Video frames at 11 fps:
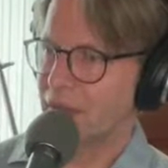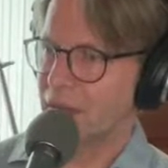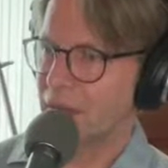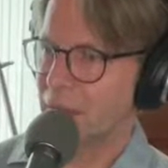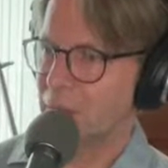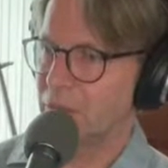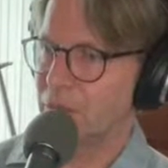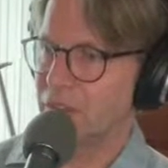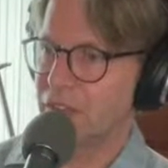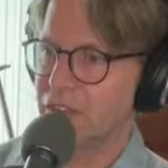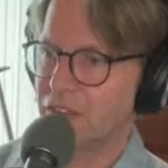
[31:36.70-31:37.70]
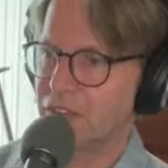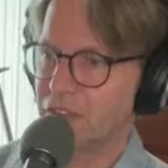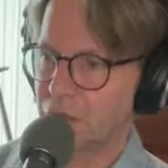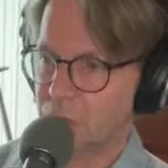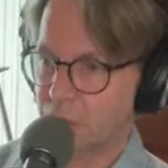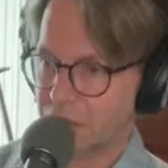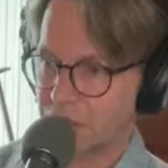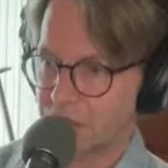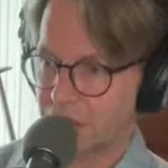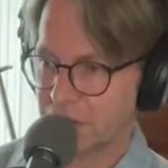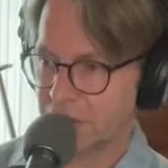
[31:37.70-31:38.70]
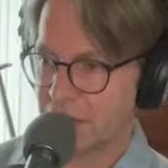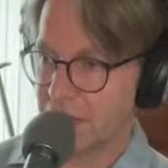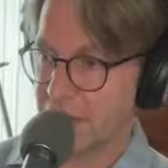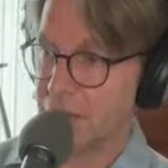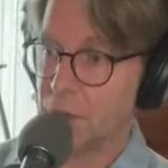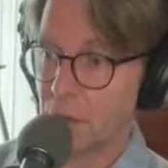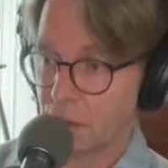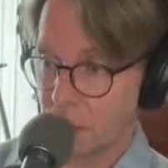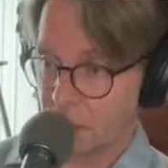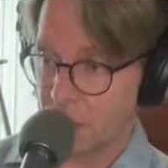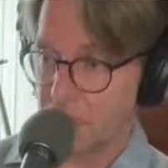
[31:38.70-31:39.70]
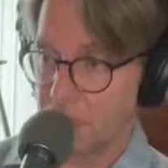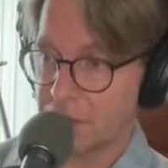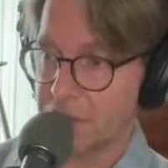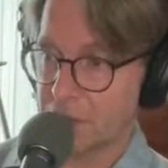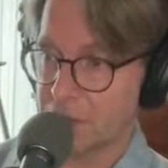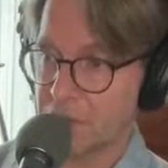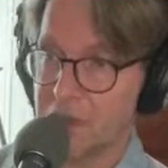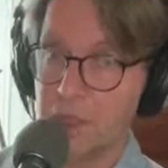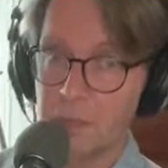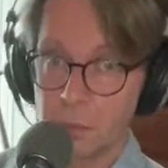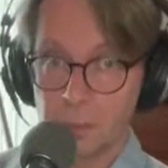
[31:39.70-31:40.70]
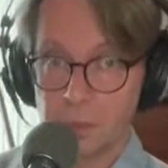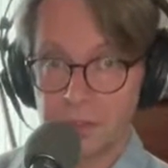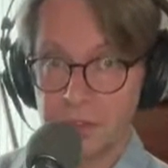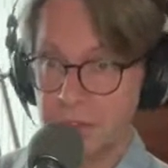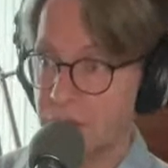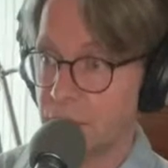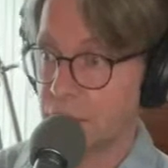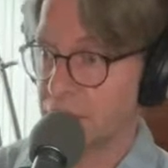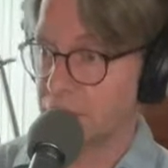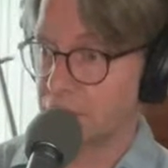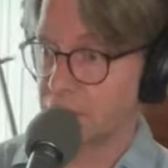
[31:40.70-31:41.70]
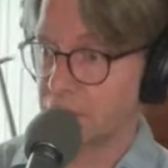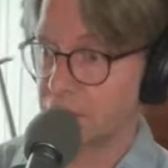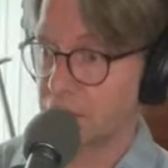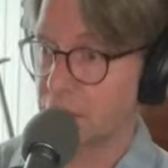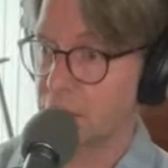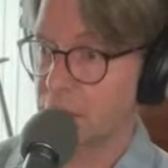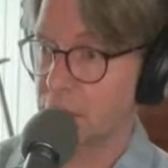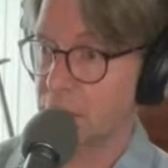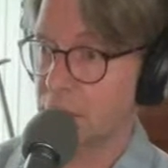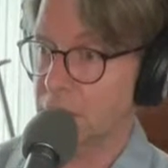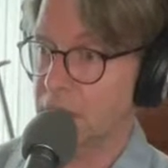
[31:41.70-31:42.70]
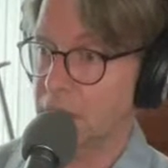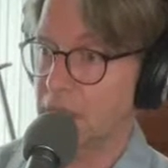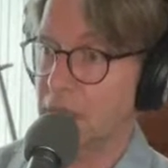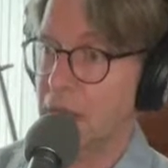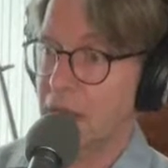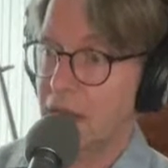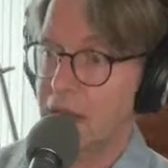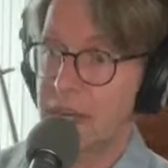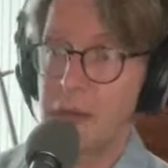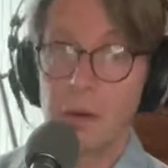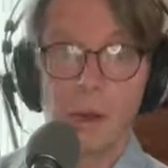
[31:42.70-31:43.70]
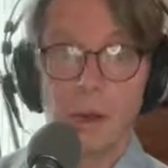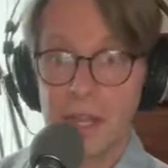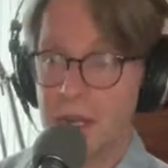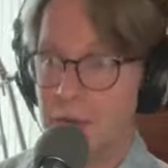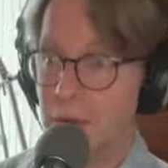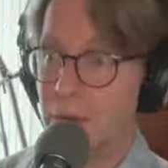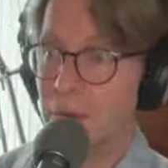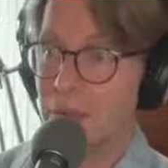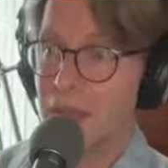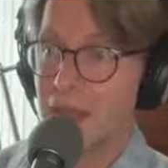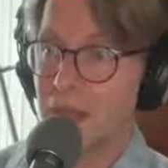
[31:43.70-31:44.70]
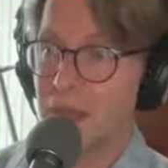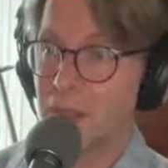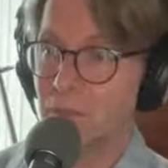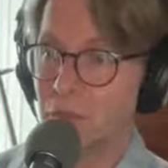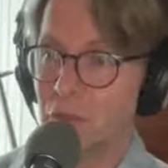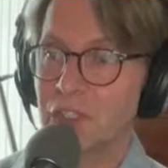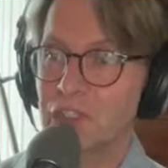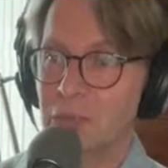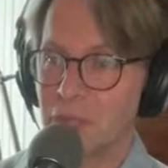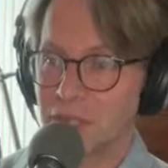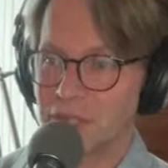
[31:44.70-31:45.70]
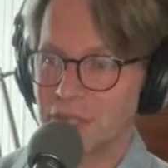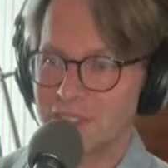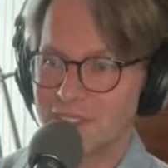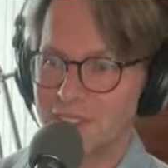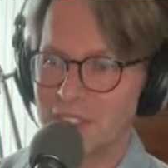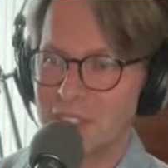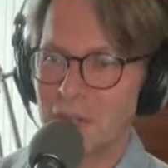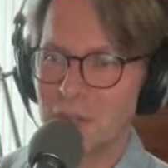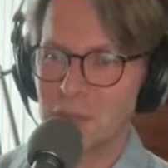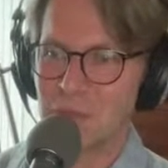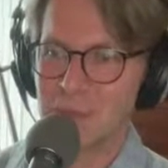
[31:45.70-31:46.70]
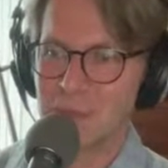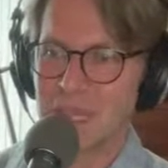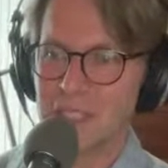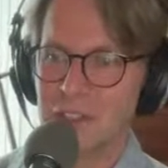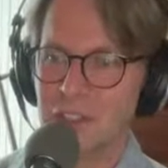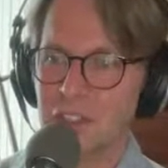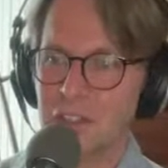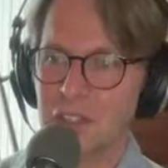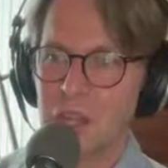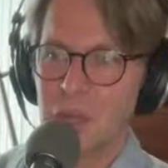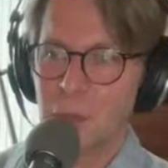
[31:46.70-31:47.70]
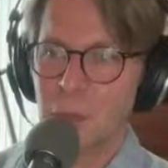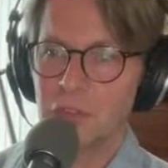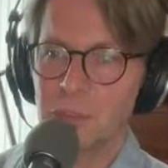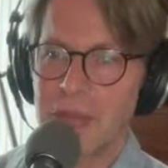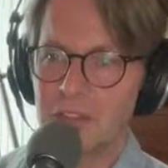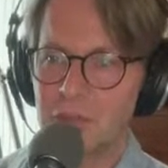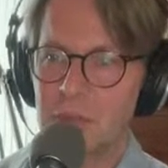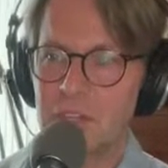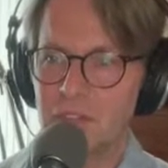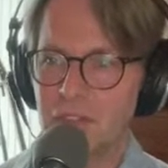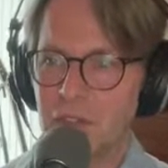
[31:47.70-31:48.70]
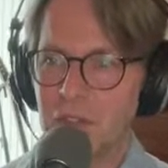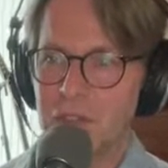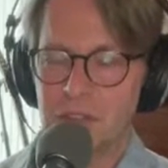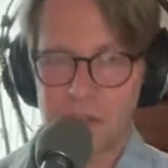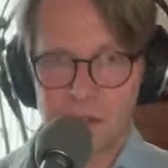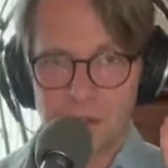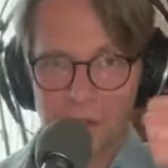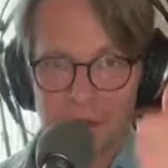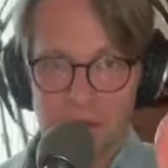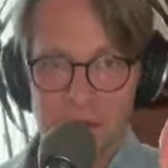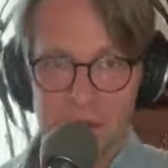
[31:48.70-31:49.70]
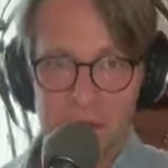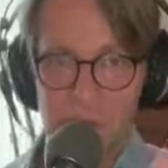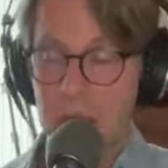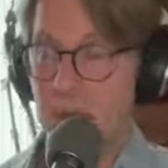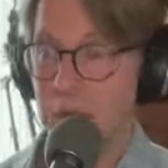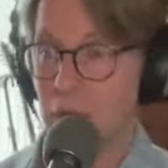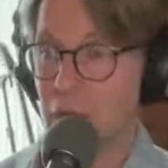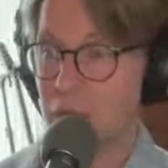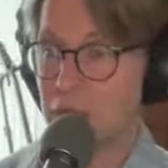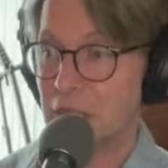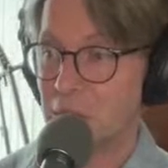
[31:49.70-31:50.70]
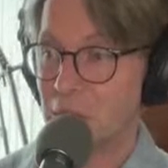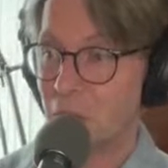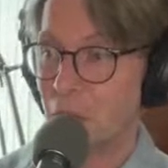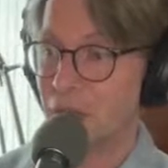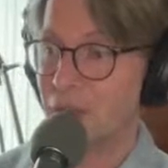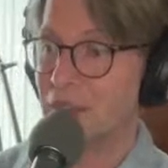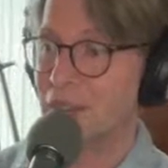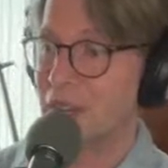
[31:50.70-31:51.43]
Vanessa says, goodbye, sweet yesterday, and nevermore are my favourites. Nevermore is in 2 weeks, Vanessa. Good, okay. And Hero, hi Hero. Konnichiwa, Clark. Say hello to Mike. Magnetize was a masterpiece of 2013. Thank you, Hero. I hope you're keeping well.